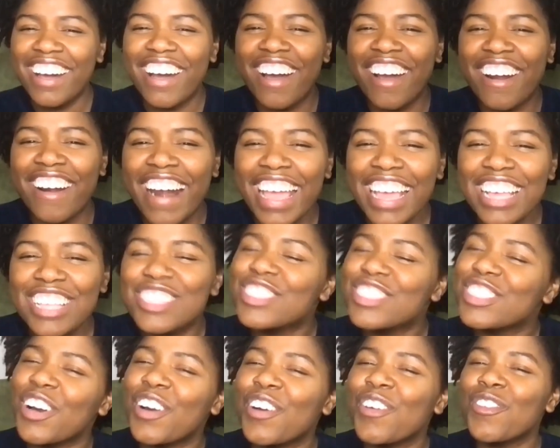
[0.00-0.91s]
all right
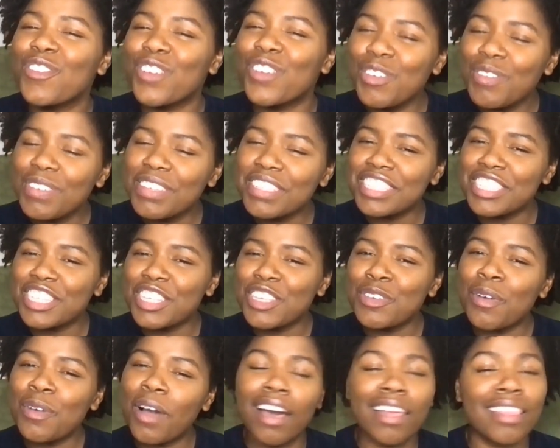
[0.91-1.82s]
so we will see
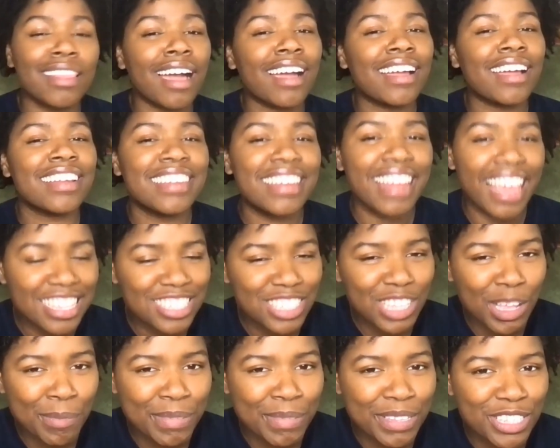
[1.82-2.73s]
you on our
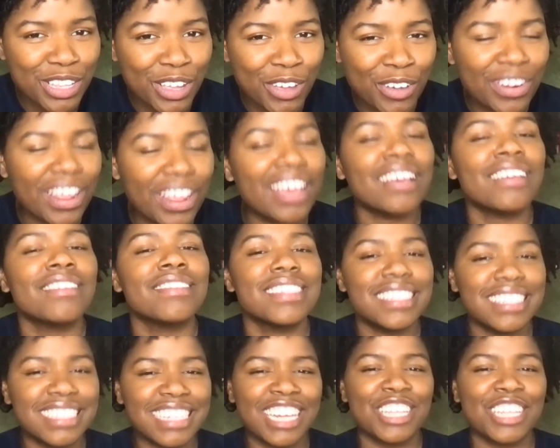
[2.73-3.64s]
next episode of
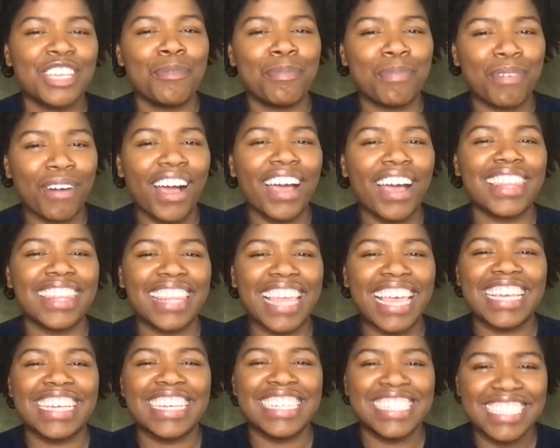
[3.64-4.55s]
study abroad
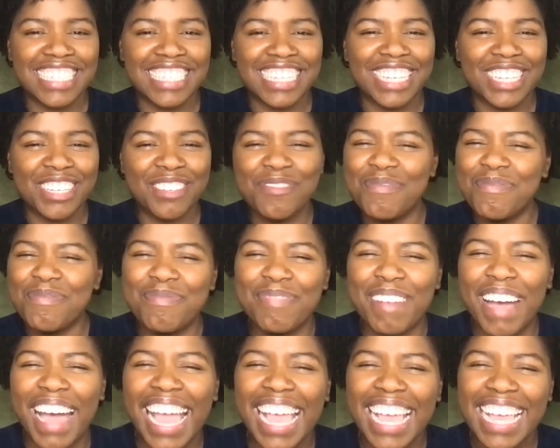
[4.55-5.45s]
like a g
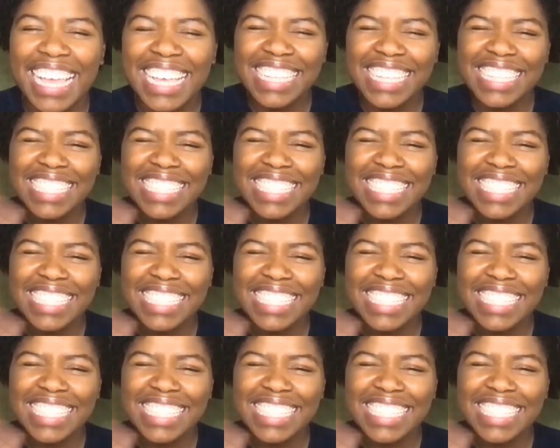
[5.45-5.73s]
bye